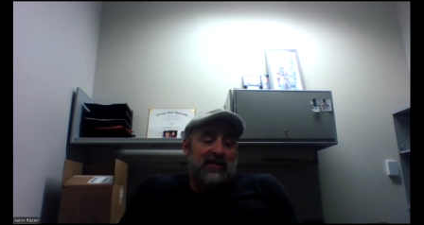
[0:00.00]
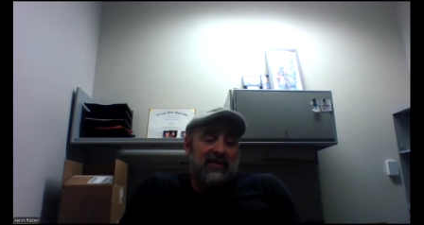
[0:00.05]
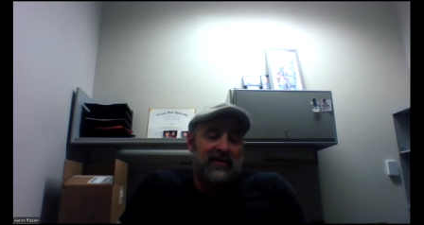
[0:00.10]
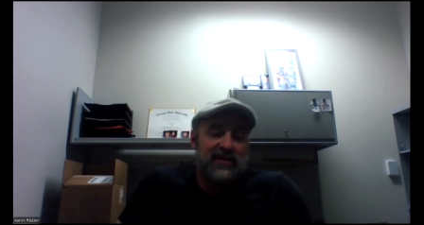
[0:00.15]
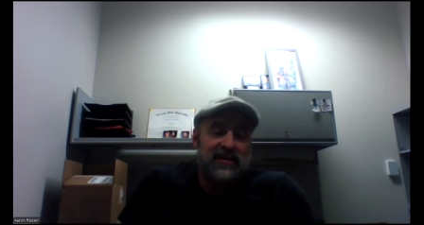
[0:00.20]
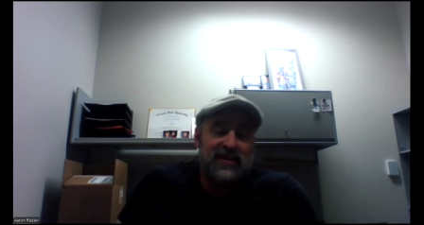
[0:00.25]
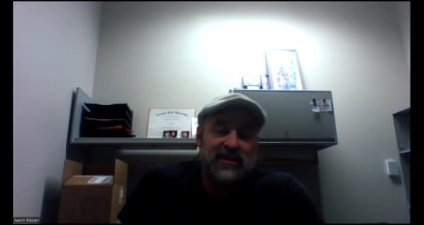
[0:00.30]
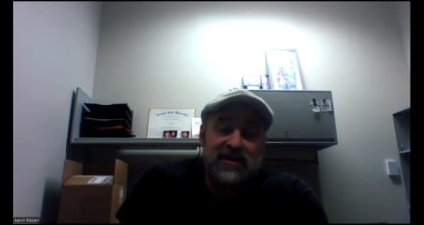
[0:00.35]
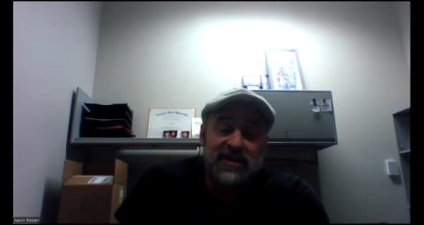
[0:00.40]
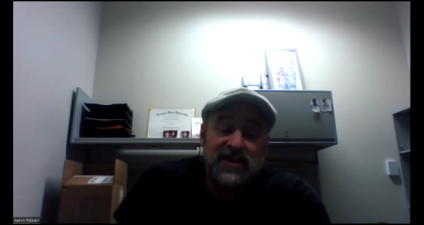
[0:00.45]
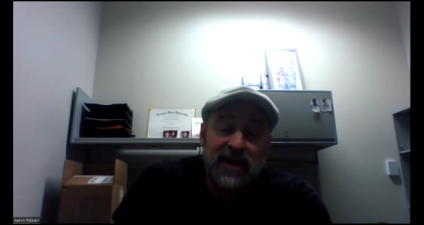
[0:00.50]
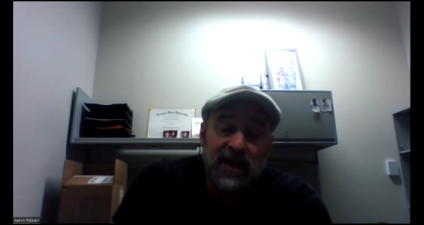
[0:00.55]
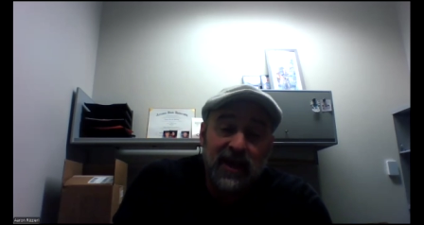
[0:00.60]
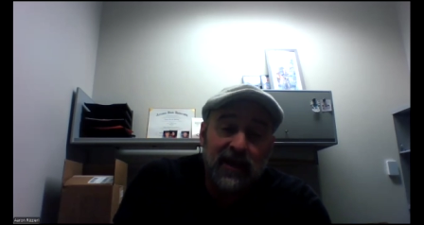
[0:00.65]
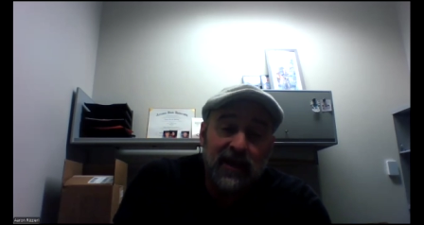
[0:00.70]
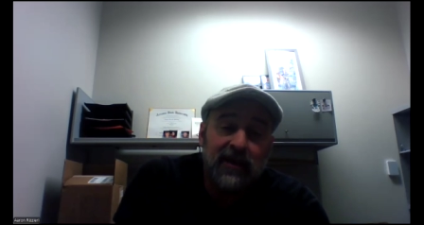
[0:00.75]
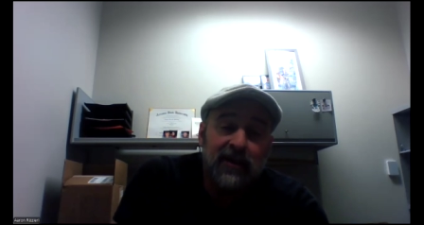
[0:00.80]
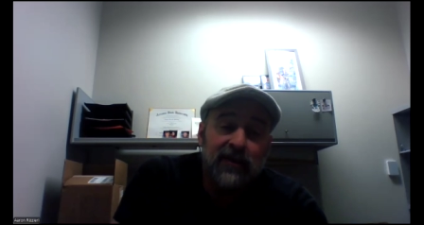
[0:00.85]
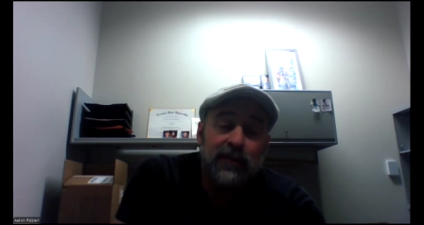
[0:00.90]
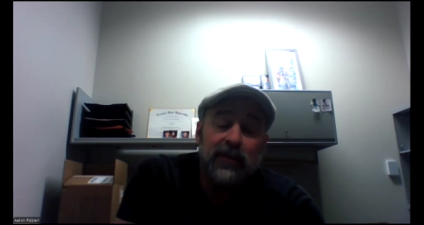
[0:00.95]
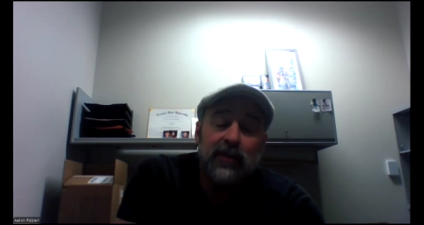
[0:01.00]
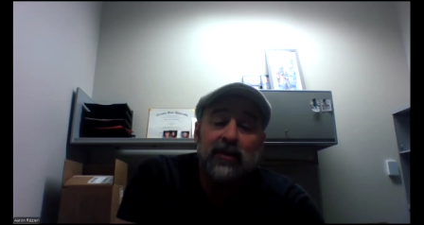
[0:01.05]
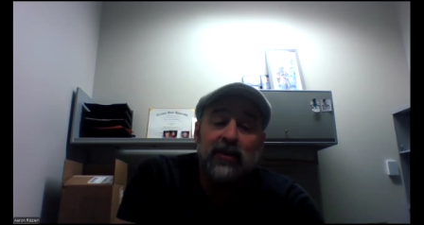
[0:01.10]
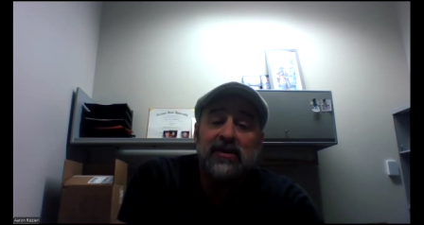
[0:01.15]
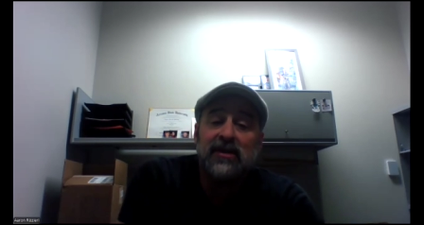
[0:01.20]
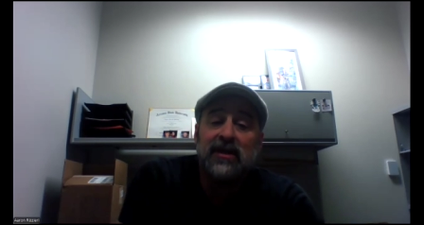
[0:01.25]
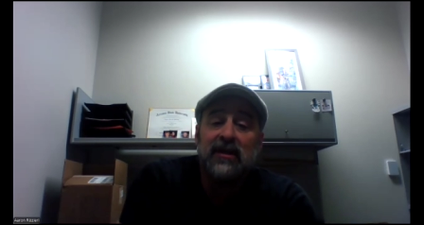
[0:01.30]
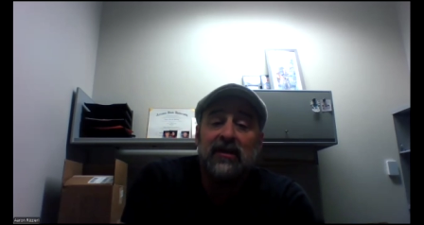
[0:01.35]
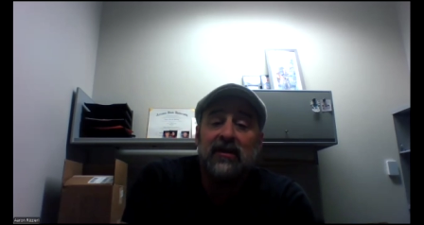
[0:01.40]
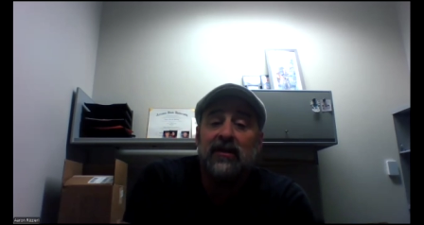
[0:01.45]
The Society of
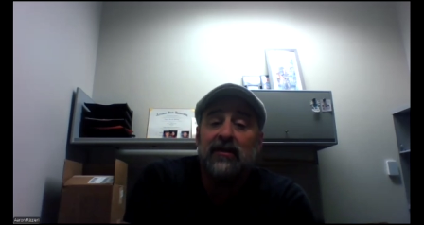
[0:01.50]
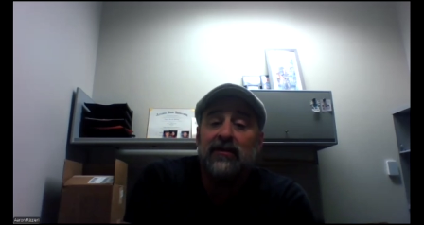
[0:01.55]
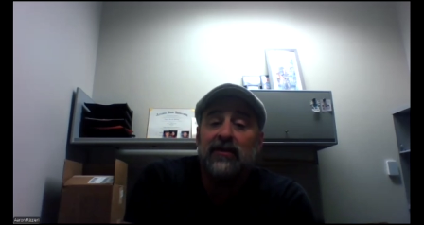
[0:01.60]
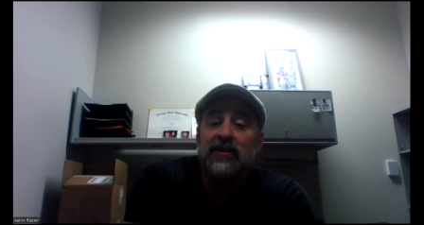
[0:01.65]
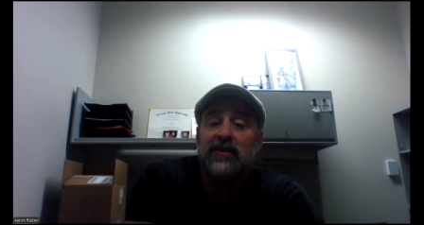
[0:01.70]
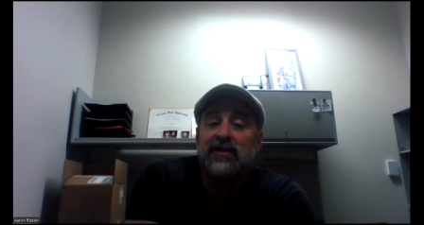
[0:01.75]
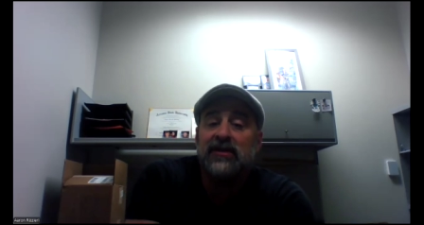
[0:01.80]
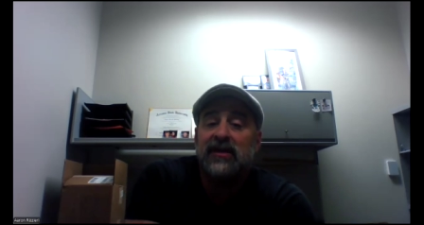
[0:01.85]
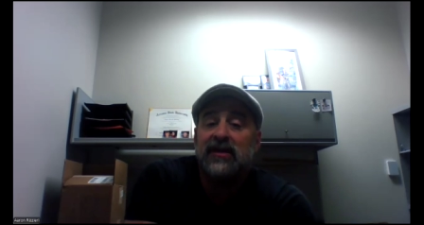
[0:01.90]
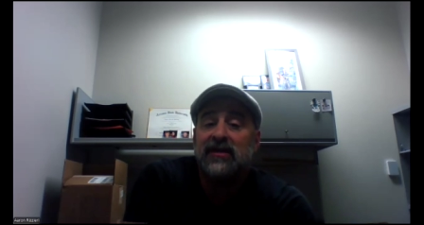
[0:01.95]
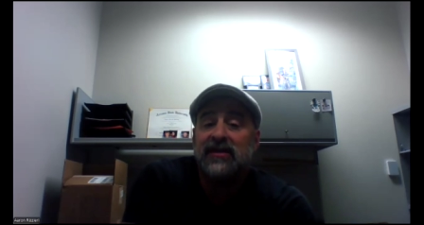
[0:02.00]
Music Lovers